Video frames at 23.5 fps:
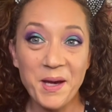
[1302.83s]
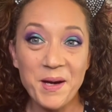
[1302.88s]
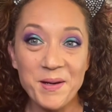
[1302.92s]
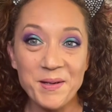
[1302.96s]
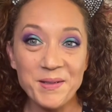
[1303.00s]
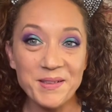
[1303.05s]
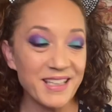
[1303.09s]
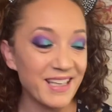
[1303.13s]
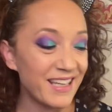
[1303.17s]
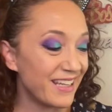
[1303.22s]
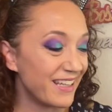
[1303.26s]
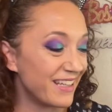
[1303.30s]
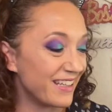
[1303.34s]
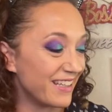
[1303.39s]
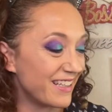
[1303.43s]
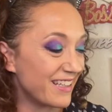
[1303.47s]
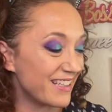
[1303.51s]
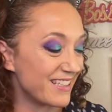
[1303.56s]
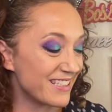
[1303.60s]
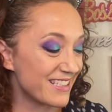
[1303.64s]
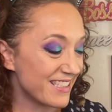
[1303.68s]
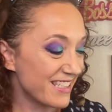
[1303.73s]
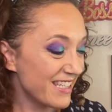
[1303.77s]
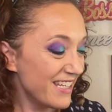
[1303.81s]
Okay
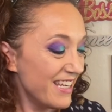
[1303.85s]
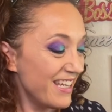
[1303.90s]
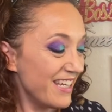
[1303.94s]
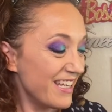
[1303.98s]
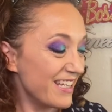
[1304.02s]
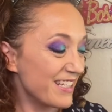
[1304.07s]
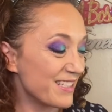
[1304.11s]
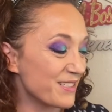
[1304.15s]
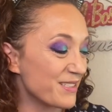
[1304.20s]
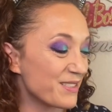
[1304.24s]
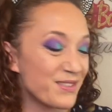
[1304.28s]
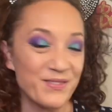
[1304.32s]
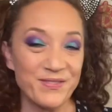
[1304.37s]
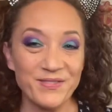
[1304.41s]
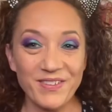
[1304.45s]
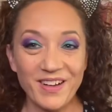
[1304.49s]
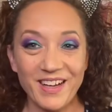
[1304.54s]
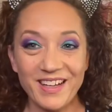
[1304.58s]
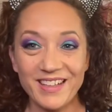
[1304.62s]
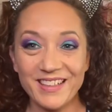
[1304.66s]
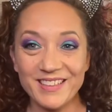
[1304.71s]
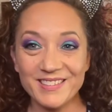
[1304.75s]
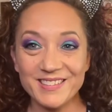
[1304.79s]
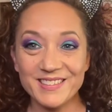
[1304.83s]
guys, here's the
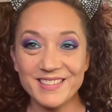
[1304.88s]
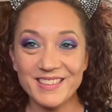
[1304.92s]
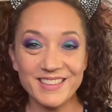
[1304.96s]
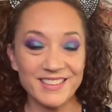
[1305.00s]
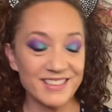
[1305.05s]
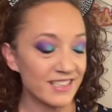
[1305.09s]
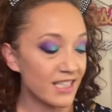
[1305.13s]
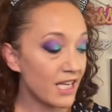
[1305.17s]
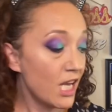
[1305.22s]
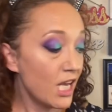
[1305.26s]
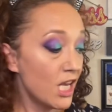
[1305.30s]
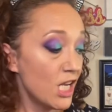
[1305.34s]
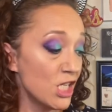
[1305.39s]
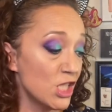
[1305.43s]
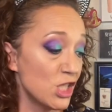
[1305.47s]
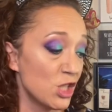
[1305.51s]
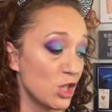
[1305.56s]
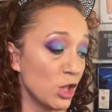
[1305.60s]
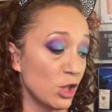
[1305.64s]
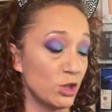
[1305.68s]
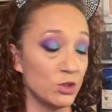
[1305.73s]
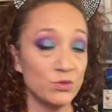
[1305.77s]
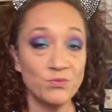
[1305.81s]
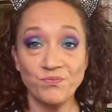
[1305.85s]
final look.
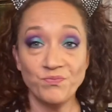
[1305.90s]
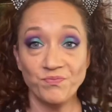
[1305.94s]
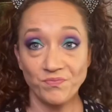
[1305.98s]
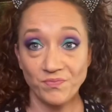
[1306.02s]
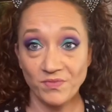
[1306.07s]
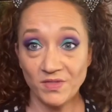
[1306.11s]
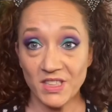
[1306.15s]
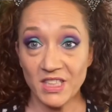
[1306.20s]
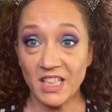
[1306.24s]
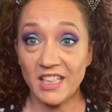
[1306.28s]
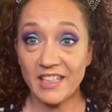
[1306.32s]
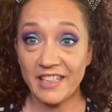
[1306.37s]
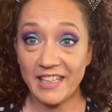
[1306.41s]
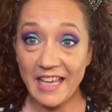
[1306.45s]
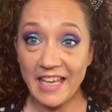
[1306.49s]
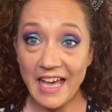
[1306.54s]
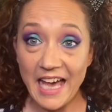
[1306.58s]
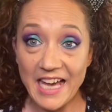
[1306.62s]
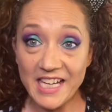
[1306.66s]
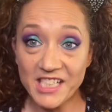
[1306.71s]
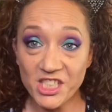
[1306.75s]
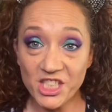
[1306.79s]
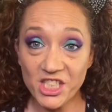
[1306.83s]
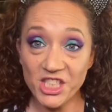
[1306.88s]
So the
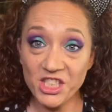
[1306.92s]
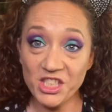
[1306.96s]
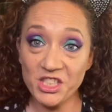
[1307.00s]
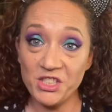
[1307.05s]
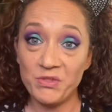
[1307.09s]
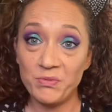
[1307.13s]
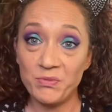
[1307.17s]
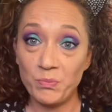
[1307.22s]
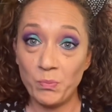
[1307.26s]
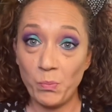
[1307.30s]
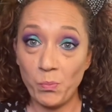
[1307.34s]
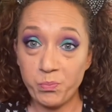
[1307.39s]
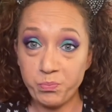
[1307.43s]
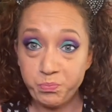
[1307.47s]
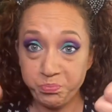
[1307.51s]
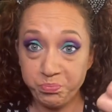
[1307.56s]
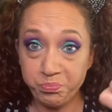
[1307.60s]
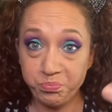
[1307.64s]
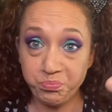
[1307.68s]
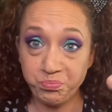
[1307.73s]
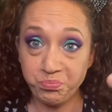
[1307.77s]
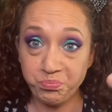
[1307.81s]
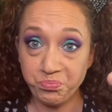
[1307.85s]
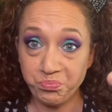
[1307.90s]
lashes
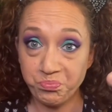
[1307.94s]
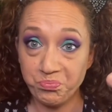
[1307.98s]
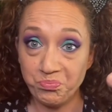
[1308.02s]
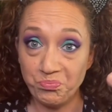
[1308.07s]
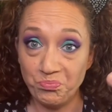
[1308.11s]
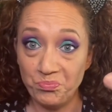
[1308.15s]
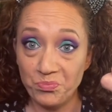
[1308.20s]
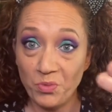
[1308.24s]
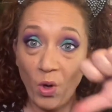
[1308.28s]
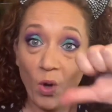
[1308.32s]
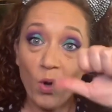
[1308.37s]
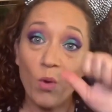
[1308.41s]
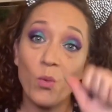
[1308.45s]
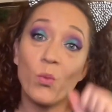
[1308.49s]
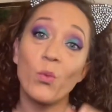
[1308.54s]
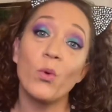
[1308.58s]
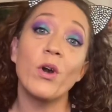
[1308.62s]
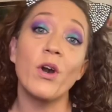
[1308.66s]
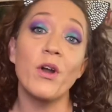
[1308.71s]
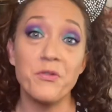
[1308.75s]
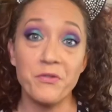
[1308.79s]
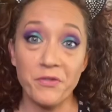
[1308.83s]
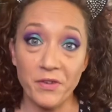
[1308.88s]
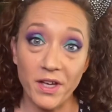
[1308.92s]
were a
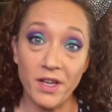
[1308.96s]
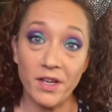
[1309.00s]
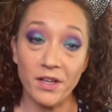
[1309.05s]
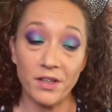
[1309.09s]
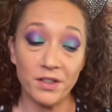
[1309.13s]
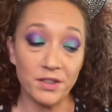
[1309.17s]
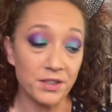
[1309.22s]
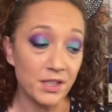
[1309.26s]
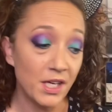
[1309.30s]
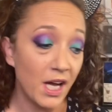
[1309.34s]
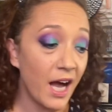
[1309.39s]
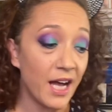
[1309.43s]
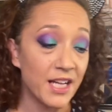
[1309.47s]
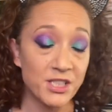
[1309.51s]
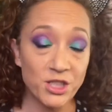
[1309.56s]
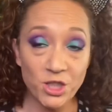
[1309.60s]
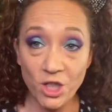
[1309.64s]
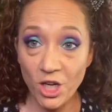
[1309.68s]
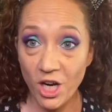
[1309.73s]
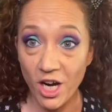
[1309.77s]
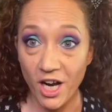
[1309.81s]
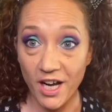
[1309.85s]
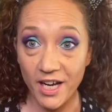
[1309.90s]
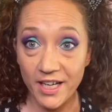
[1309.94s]
fail. I
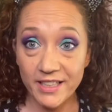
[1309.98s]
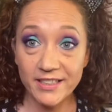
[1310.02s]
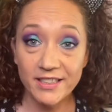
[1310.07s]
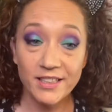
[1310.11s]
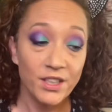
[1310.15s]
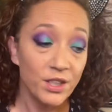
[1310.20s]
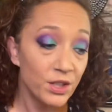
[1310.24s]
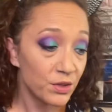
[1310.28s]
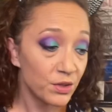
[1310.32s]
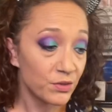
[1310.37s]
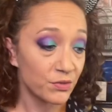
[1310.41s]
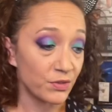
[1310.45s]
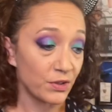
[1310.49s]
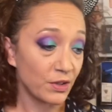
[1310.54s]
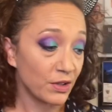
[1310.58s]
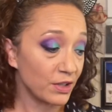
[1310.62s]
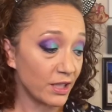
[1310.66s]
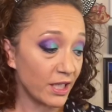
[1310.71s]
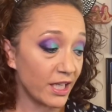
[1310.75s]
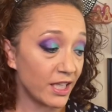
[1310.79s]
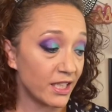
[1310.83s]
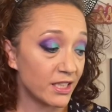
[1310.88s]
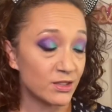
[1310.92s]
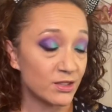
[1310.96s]
tried for
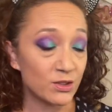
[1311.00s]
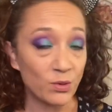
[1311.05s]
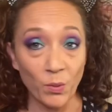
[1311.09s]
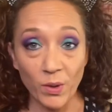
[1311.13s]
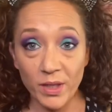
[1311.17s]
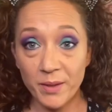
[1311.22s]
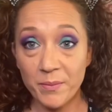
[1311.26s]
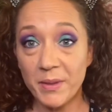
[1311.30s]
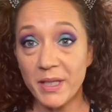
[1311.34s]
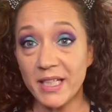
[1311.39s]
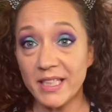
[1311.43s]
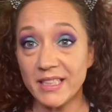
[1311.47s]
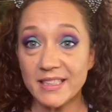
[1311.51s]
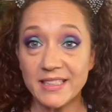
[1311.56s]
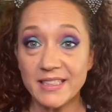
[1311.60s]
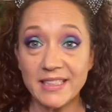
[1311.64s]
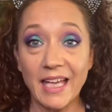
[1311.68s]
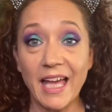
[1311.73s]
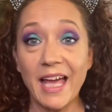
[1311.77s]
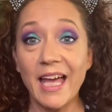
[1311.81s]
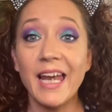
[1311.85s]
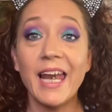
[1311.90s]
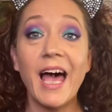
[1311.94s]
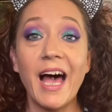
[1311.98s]
like 20 minutes
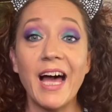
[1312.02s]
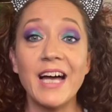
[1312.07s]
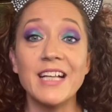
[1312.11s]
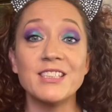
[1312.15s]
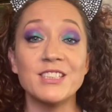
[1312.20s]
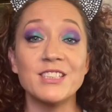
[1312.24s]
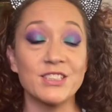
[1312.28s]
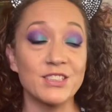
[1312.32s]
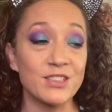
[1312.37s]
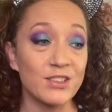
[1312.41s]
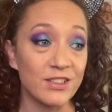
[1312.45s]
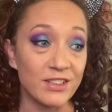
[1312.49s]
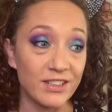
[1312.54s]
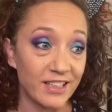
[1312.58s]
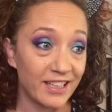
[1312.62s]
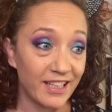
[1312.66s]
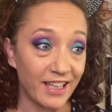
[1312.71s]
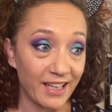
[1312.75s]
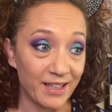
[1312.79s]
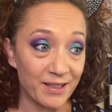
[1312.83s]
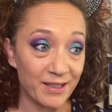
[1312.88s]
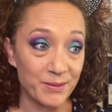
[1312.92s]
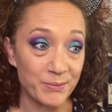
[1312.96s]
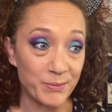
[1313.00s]
and I just couldn't
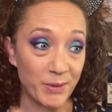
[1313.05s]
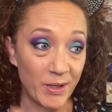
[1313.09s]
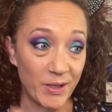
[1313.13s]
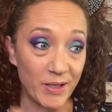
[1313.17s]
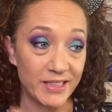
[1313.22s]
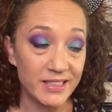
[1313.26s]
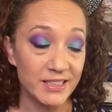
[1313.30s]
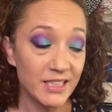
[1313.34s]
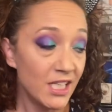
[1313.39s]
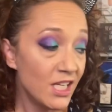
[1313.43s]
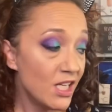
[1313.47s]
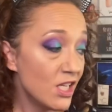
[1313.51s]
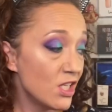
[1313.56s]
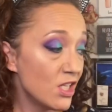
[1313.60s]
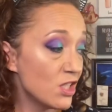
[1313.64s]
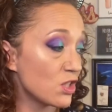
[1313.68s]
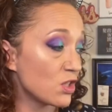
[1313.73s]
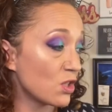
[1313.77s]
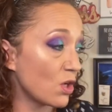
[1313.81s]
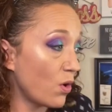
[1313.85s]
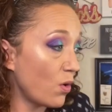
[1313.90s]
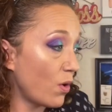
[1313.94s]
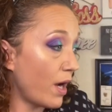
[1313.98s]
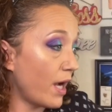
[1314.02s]
get them on.
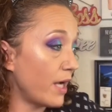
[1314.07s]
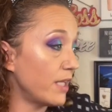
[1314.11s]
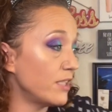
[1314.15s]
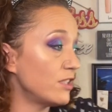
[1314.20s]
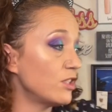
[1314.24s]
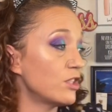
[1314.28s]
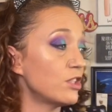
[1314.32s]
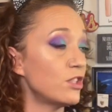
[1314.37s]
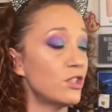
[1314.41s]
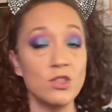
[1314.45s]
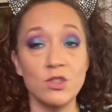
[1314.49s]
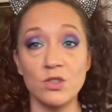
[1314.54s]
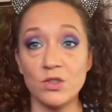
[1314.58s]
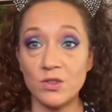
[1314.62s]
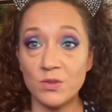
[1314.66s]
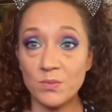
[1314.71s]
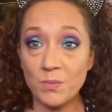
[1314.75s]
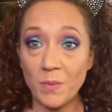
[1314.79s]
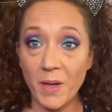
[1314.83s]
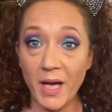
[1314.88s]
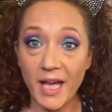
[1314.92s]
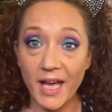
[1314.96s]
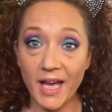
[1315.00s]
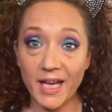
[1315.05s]
So I just used
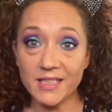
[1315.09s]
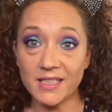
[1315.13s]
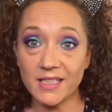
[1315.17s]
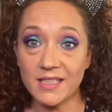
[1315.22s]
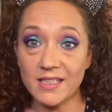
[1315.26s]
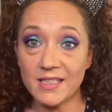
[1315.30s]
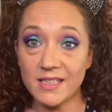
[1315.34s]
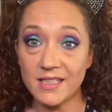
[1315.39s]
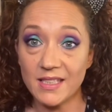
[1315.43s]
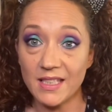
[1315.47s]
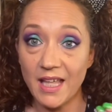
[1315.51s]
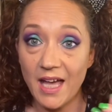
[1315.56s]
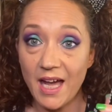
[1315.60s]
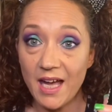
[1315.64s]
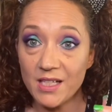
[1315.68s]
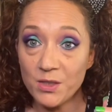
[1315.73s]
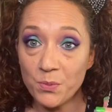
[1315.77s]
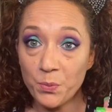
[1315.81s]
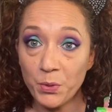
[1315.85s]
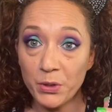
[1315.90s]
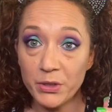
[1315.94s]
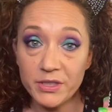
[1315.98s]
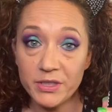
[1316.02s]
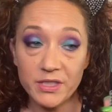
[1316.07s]
my Essence Lash
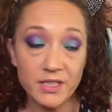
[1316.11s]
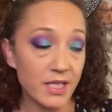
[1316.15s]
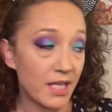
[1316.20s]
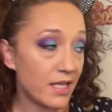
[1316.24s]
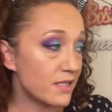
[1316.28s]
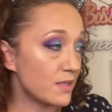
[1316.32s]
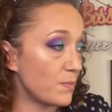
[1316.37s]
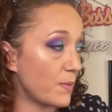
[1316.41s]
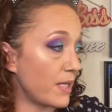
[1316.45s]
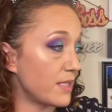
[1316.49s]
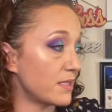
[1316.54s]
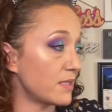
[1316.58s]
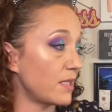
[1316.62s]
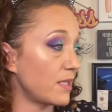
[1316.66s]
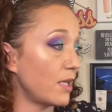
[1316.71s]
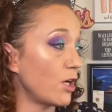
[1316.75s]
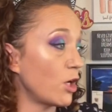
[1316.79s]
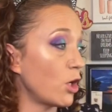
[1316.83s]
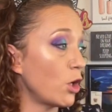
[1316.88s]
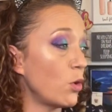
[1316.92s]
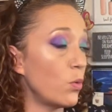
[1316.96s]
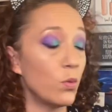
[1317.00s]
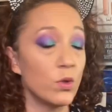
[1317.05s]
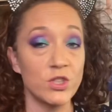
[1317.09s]
Princess Mascara,
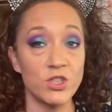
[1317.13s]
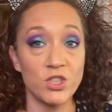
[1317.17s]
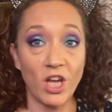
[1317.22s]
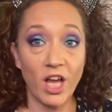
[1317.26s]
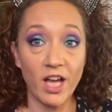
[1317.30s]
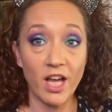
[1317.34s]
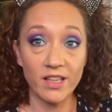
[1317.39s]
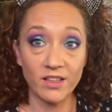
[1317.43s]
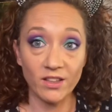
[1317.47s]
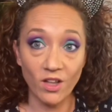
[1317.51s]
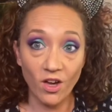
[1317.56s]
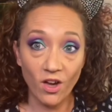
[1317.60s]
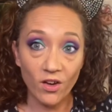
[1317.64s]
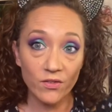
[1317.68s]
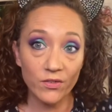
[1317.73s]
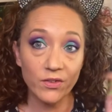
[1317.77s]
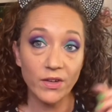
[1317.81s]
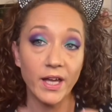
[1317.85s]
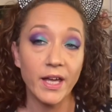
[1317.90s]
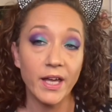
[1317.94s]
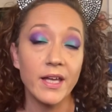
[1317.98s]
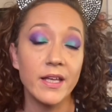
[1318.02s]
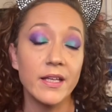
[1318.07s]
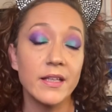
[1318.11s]
which I love
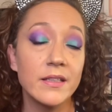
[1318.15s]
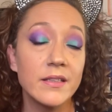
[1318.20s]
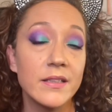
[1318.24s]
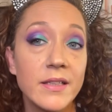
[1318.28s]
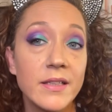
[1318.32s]
and